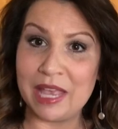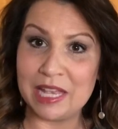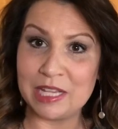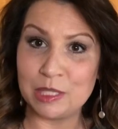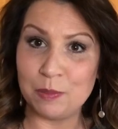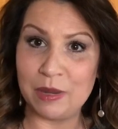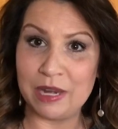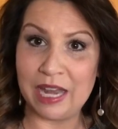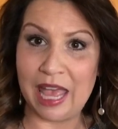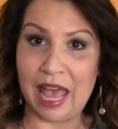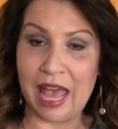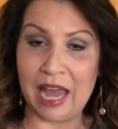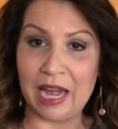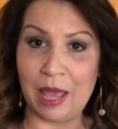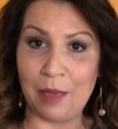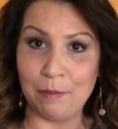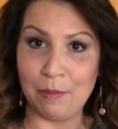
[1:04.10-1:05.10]
my husband
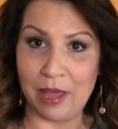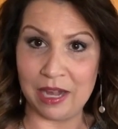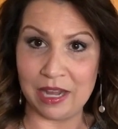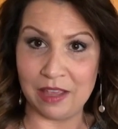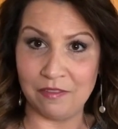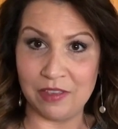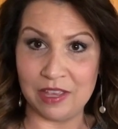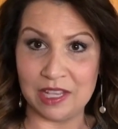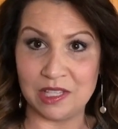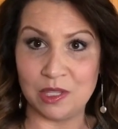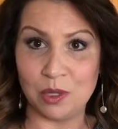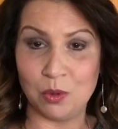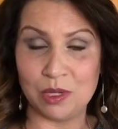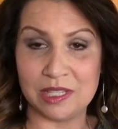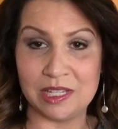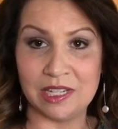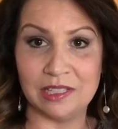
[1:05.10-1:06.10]
had a buddy of his
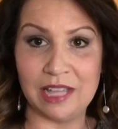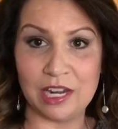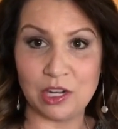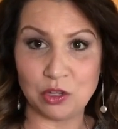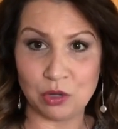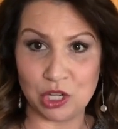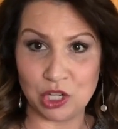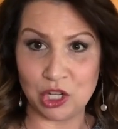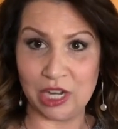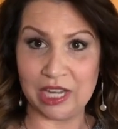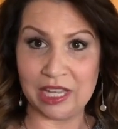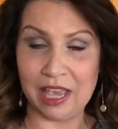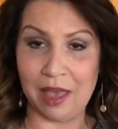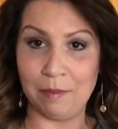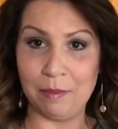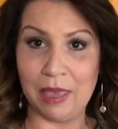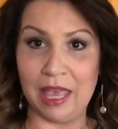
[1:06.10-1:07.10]
who was an electrician
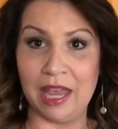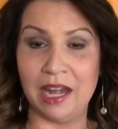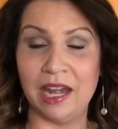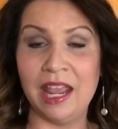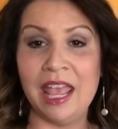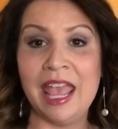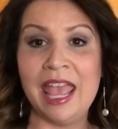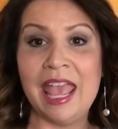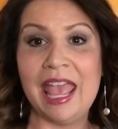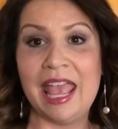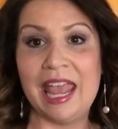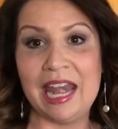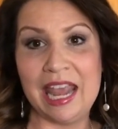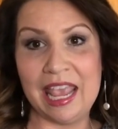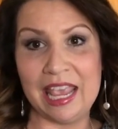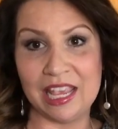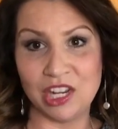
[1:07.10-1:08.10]
come in
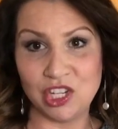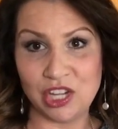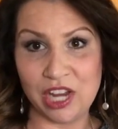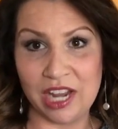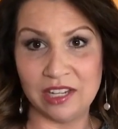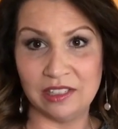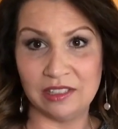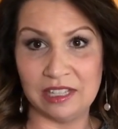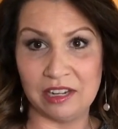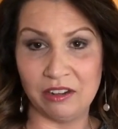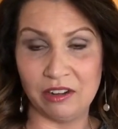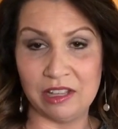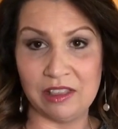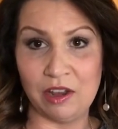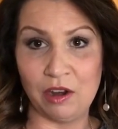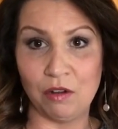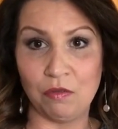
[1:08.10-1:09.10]
and hang a chandelier
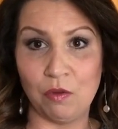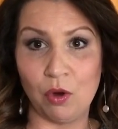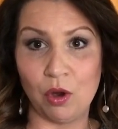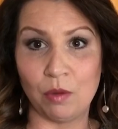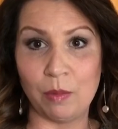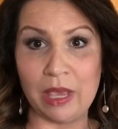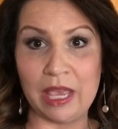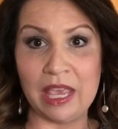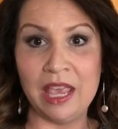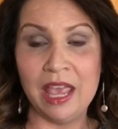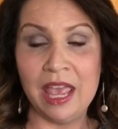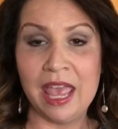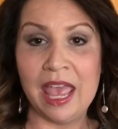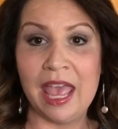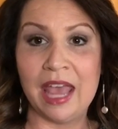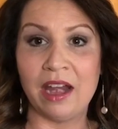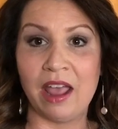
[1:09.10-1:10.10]
in there for me.
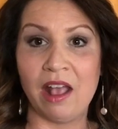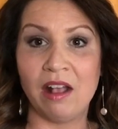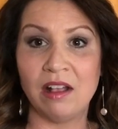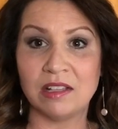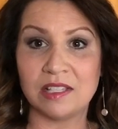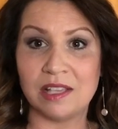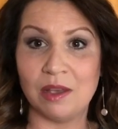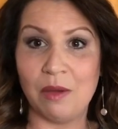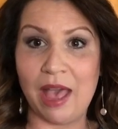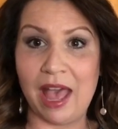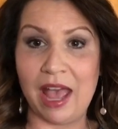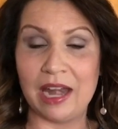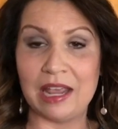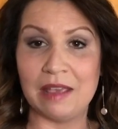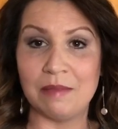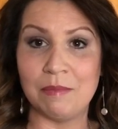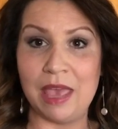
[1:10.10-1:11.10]
And I also
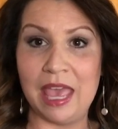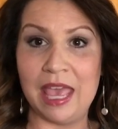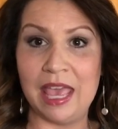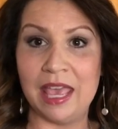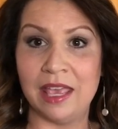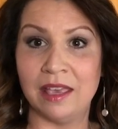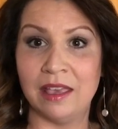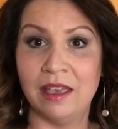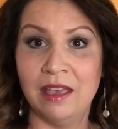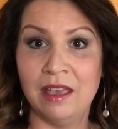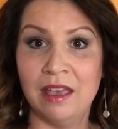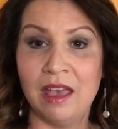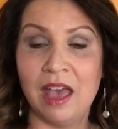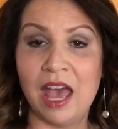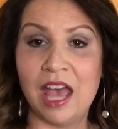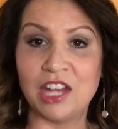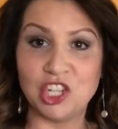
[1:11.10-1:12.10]
had him hang
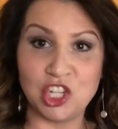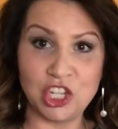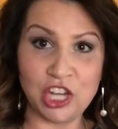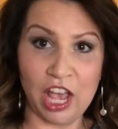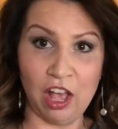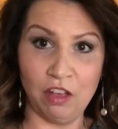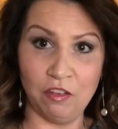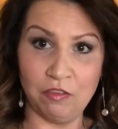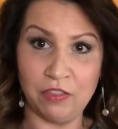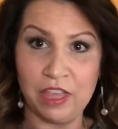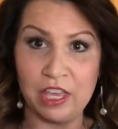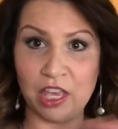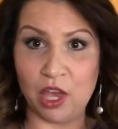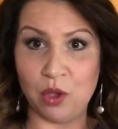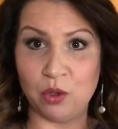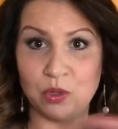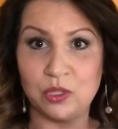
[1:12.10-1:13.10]
a shelf
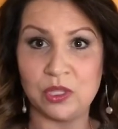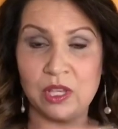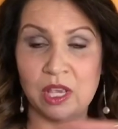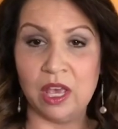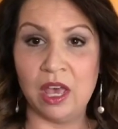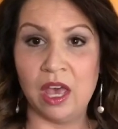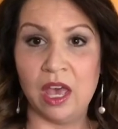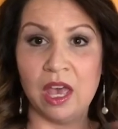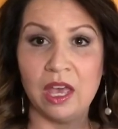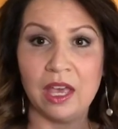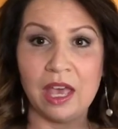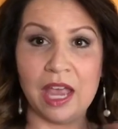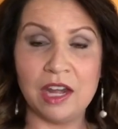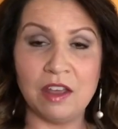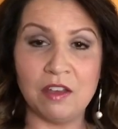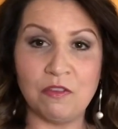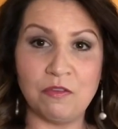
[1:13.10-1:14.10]
that goes
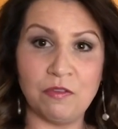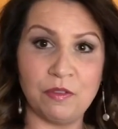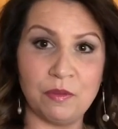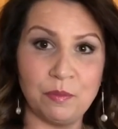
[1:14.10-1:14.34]
kind of